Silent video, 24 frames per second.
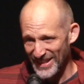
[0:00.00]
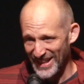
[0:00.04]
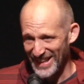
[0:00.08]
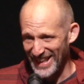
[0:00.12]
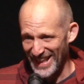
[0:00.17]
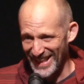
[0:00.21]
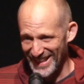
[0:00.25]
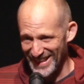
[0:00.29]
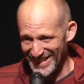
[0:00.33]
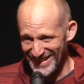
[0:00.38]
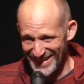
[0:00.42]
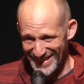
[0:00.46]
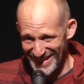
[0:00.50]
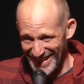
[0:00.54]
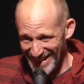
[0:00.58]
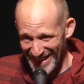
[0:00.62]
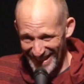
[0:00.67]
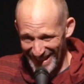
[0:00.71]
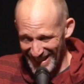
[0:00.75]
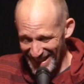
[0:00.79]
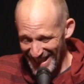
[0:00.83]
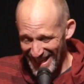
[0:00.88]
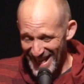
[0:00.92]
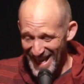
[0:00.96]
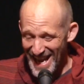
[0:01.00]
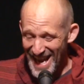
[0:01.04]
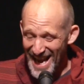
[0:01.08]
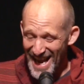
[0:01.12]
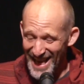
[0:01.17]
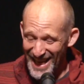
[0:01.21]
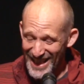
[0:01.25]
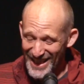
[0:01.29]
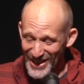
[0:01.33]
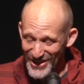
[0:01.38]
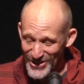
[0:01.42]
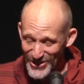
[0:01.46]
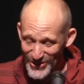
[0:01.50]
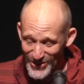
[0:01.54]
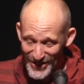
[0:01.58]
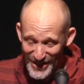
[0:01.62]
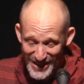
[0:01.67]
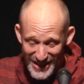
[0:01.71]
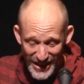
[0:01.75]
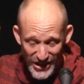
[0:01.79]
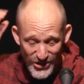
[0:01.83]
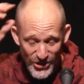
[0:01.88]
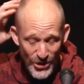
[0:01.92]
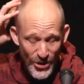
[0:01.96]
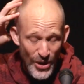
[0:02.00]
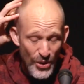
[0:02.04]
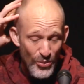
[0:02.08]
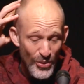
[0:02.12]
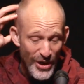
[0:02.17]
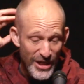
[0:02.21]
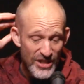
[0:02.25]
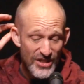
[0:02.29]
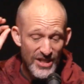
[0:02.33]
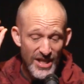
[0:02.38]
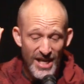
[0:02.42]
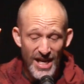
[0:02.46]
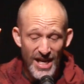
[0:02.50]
I can I can do this. And so I went